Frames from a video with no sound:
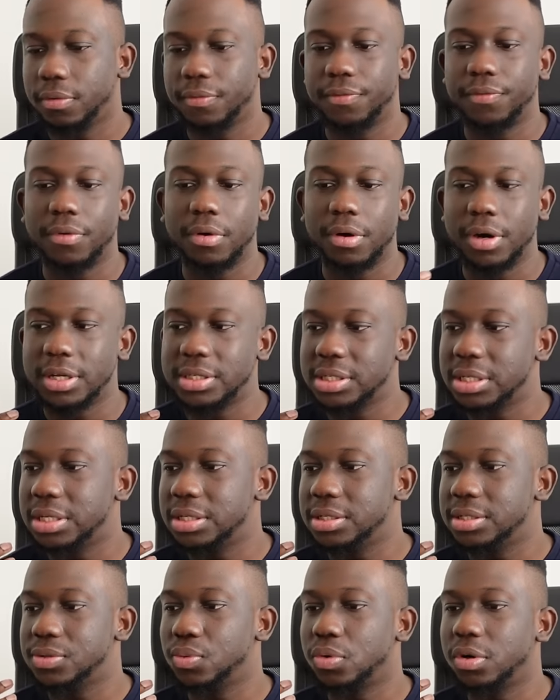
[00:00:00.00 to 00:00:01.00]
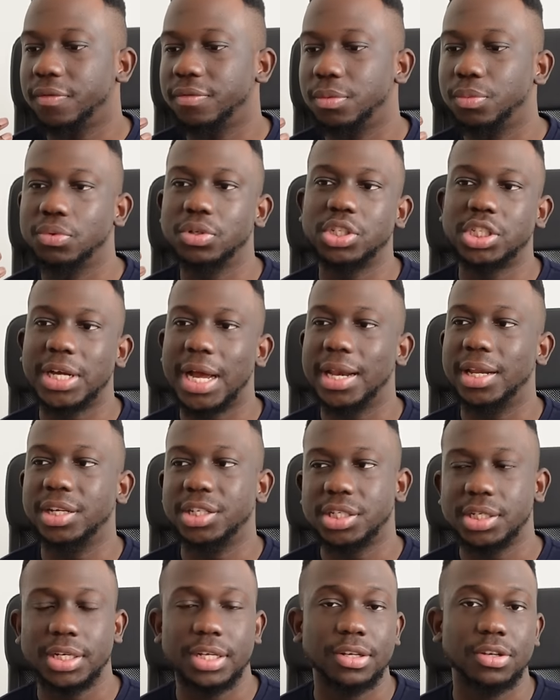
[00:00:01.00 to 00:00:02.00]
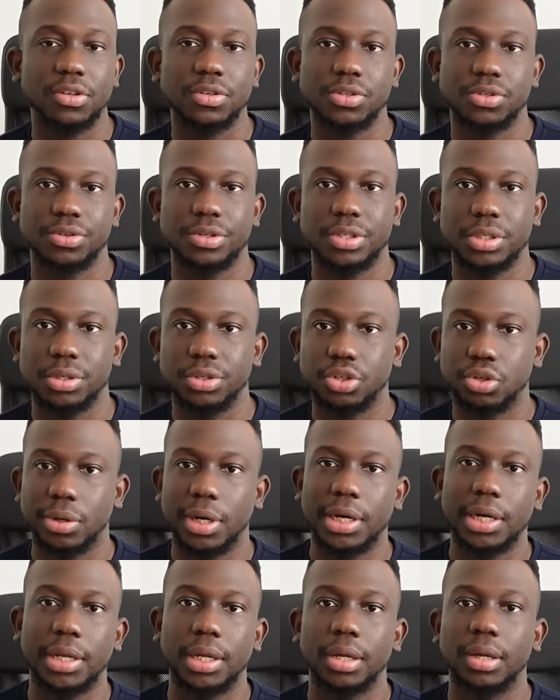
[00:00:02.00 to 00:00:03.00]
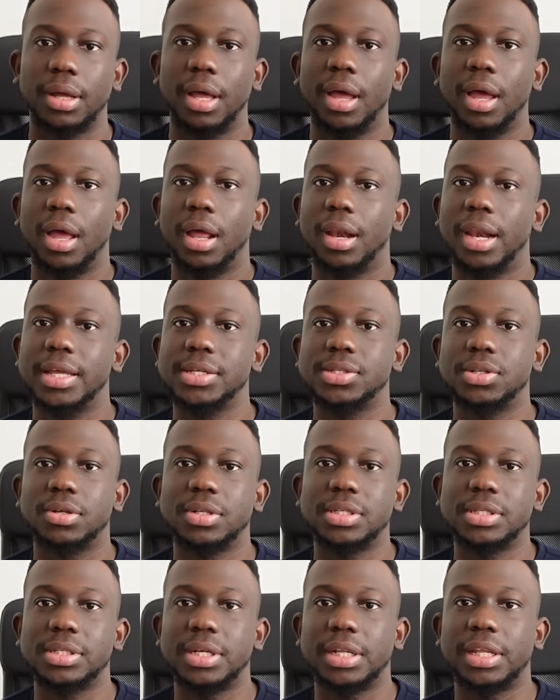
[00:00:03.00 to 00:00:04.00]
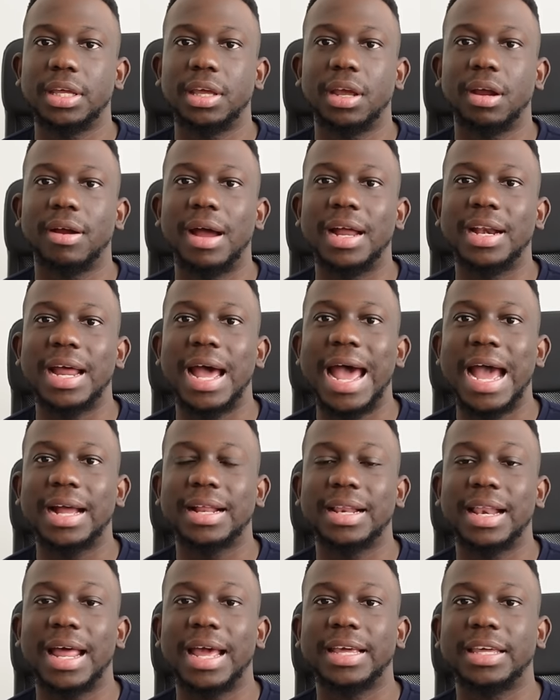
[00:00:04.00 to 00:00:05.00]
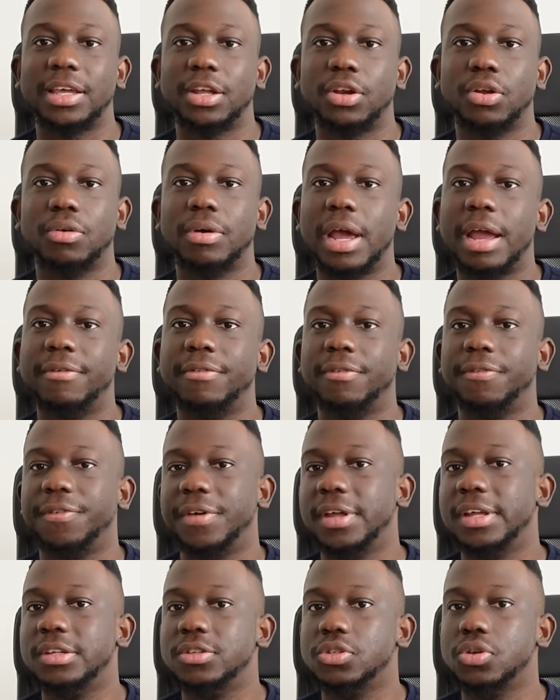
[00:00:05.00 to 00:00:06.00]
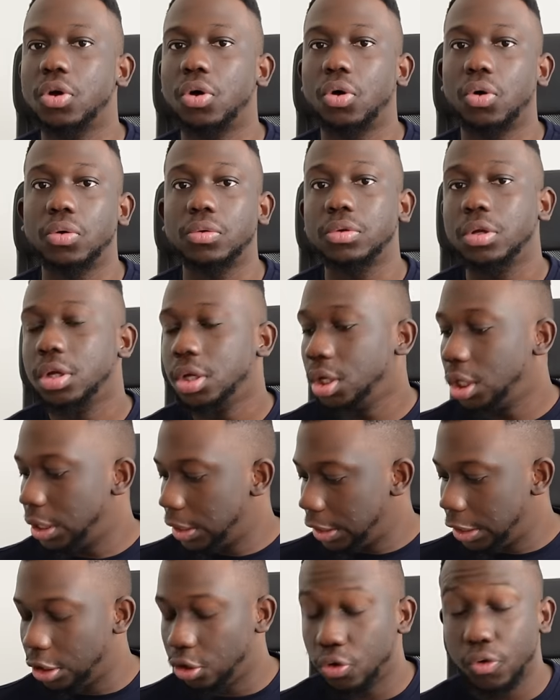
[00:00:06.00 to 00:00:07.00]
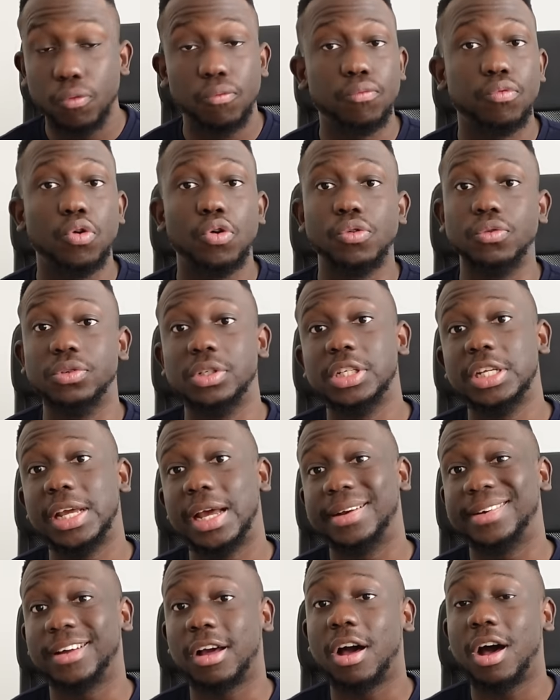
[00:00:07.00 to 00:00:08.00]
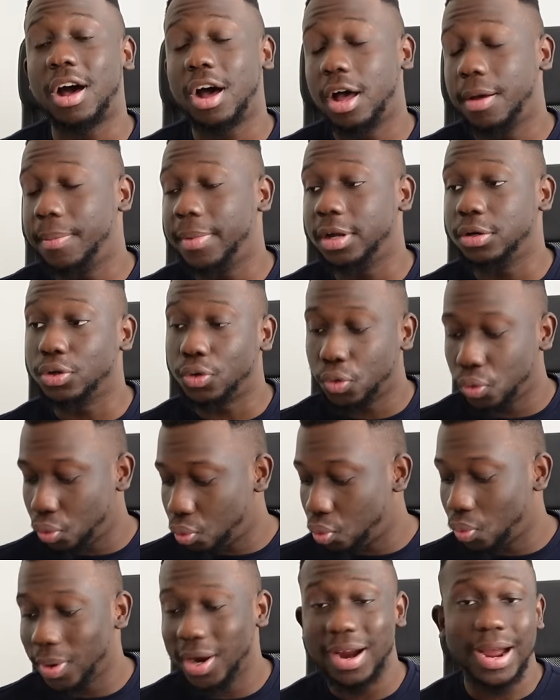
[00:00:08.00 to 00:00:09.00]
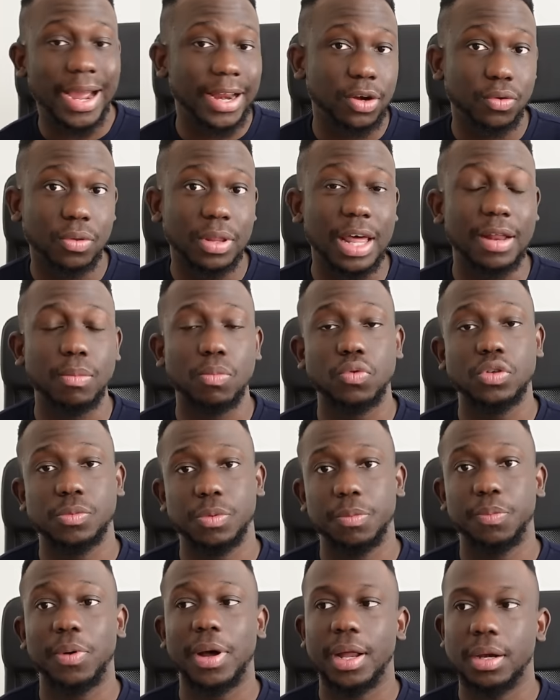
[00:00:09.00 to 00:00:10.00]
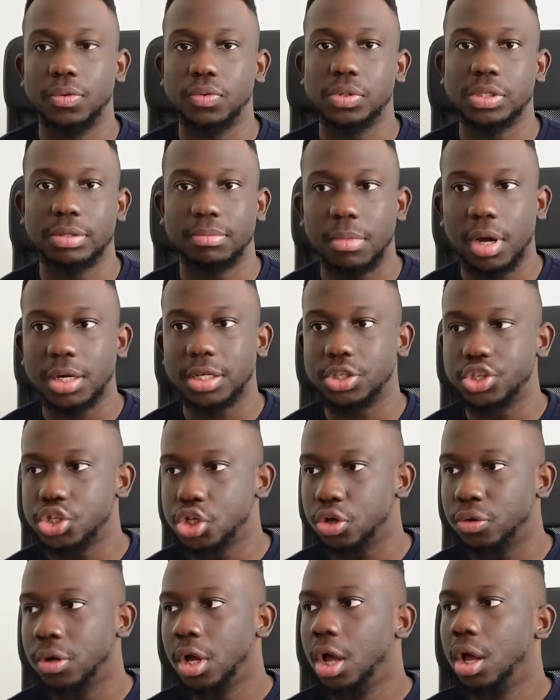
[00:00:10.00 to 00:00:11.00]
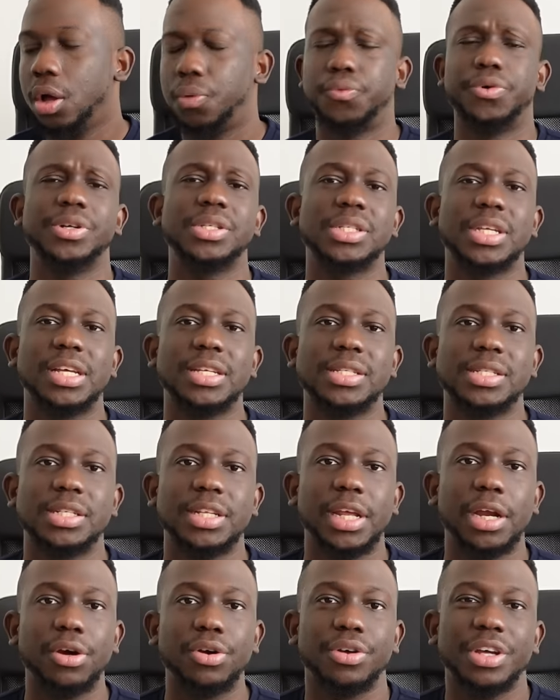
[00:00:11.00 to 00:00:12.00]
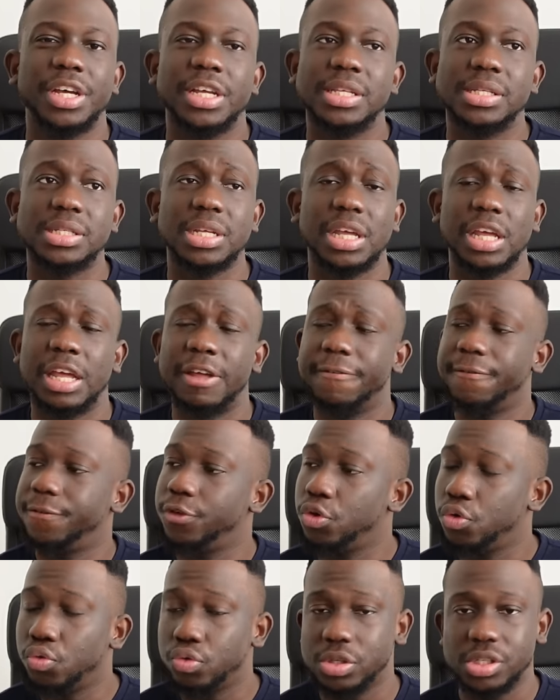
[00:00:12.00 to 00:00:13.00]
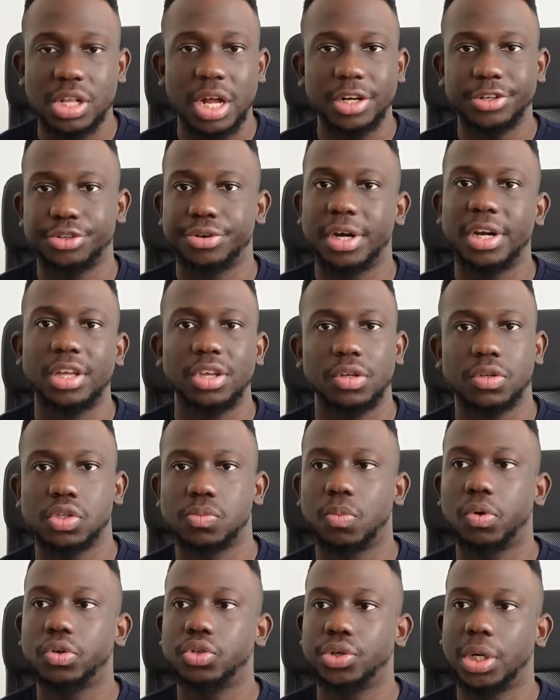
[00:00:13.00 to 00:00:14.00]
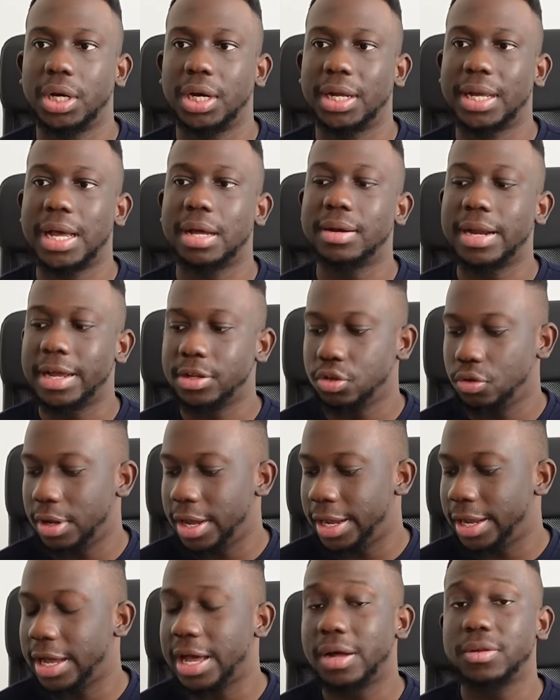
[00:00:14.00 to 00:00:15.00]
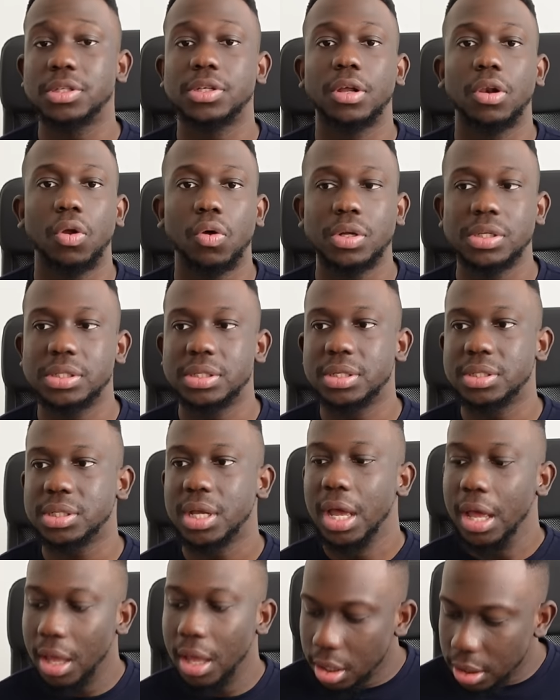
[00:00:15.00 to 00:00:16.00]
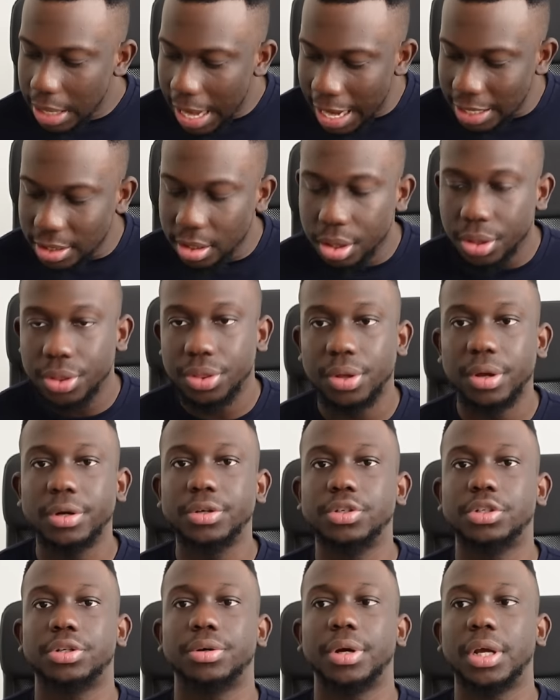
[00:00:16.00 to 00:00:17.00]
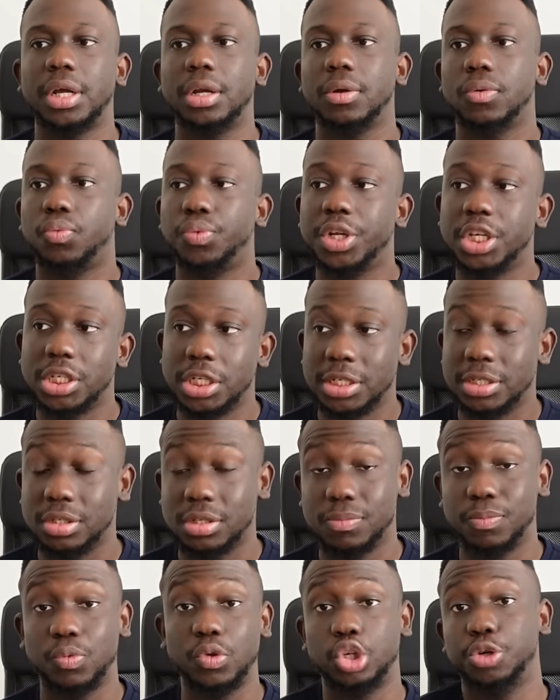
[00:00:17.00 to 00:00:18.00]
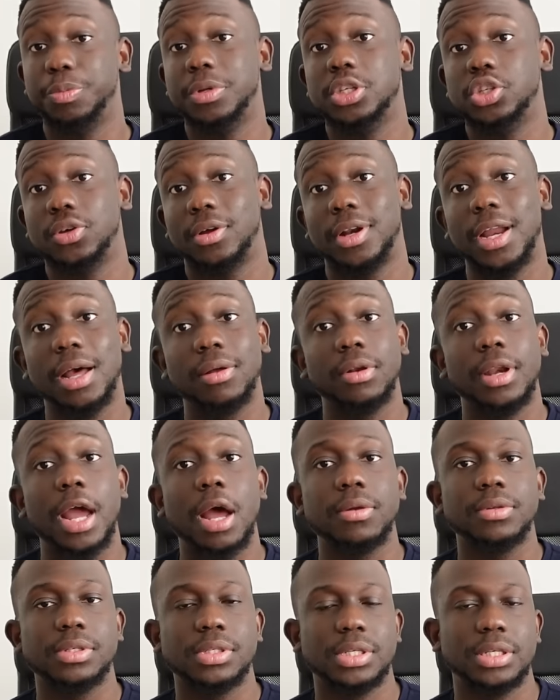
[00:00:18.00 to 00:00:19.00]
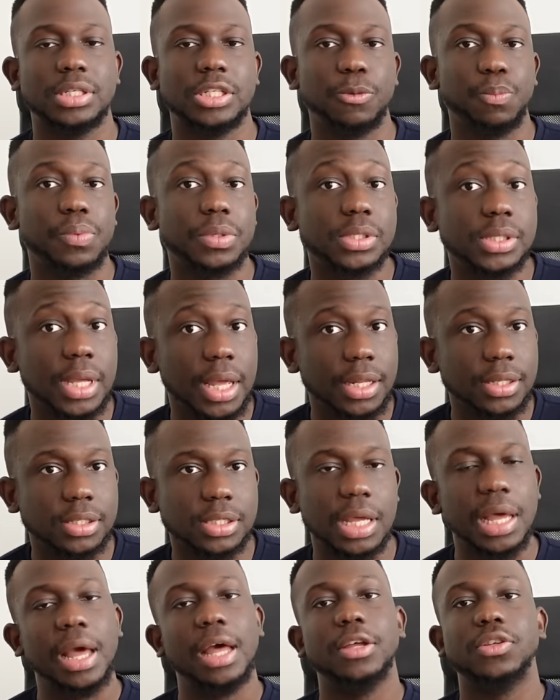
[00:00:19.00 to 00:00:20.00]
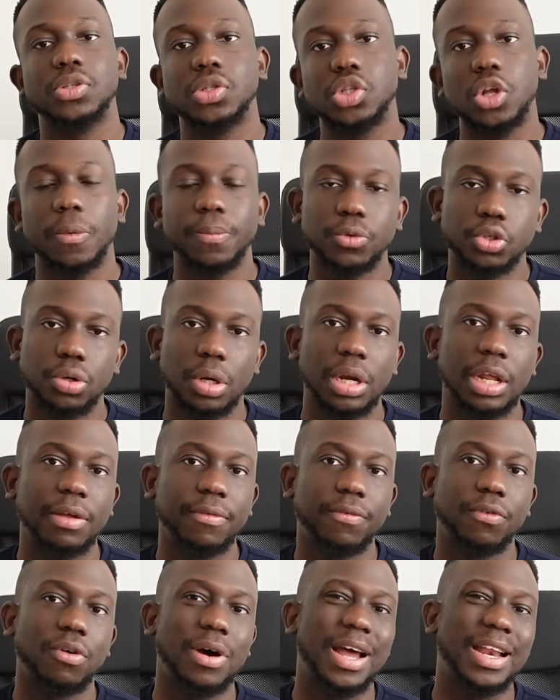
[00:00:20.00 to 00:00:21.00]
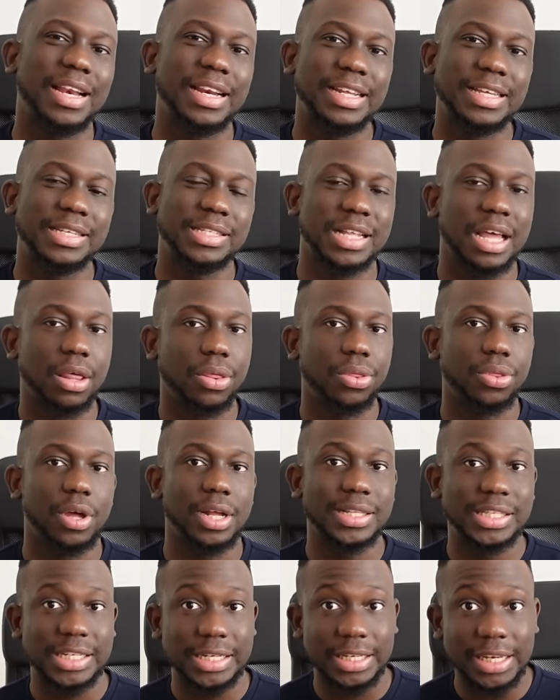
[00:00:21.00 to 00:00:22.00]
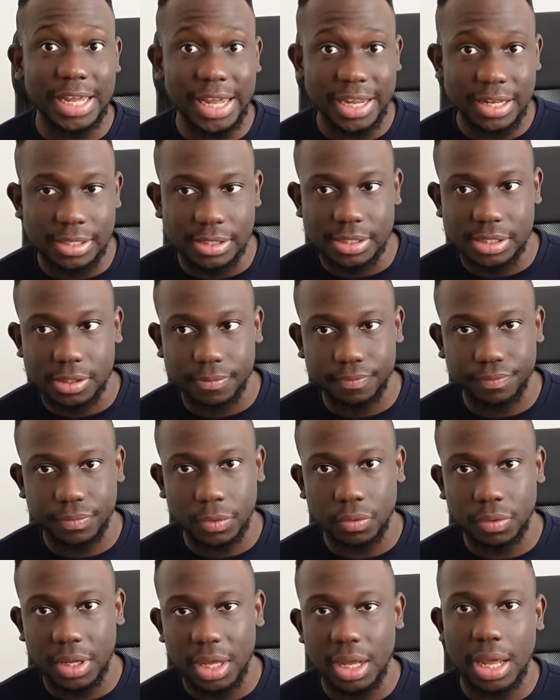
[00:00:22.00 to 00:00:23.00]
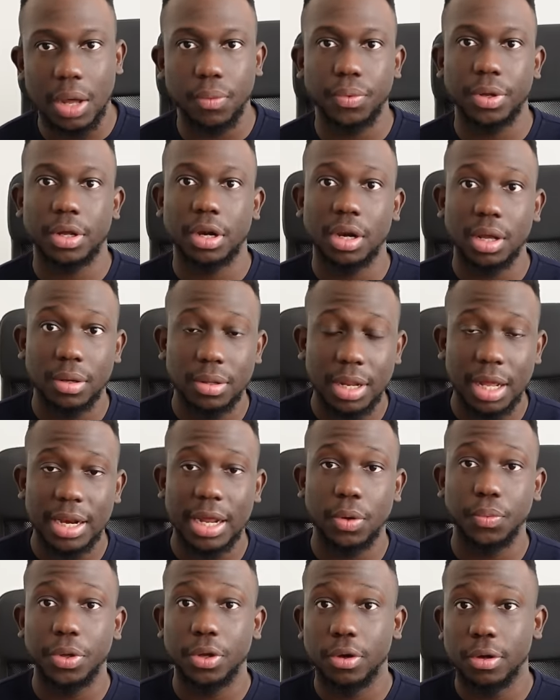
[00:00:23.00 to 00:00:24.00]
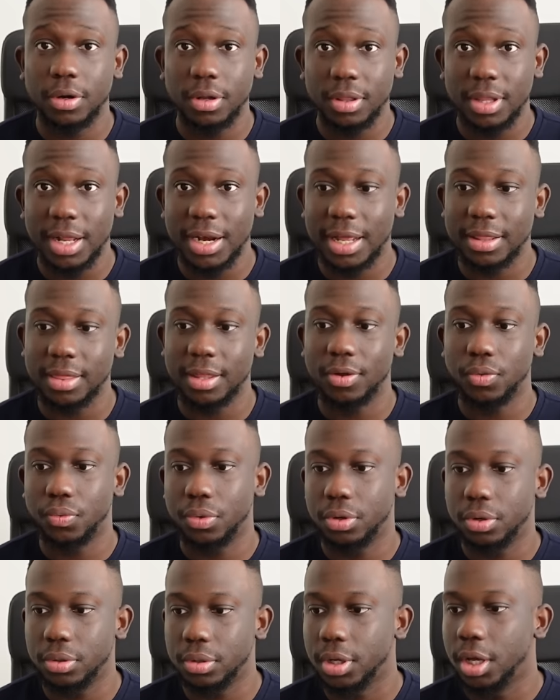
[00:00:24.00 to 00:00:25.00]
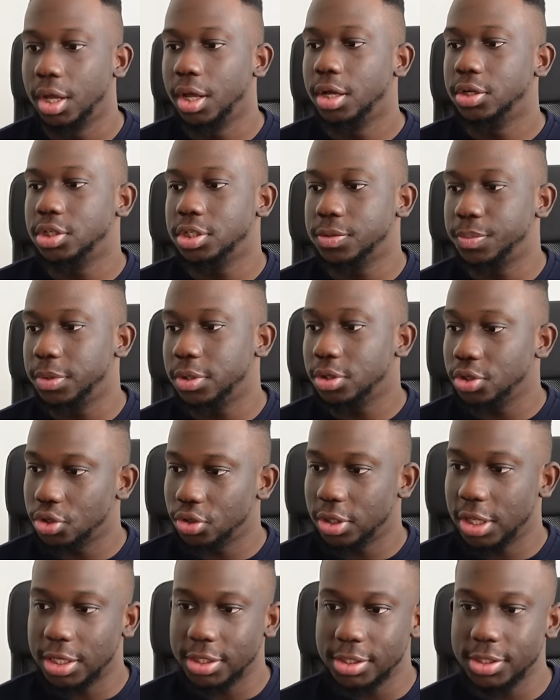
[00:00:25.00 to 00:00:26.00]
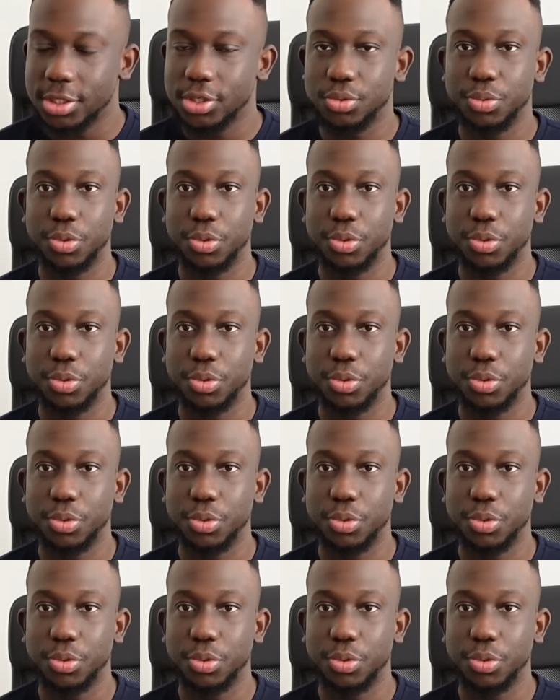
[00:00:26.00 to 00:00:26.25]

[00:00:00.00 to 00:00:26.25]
forex is one of the most challenging industries to trading let's not sit here and act like you know everything is all you know rosy and calm and cool where i know that most people are losing money so worst case scenario is if you start trading your small trading account and you encounter losses at the third trade, which is which means you're now down 60%, stop trading for at least 30 days. Okay, are we clear on that? Are we good on that? I think we're good. Just making sure that this is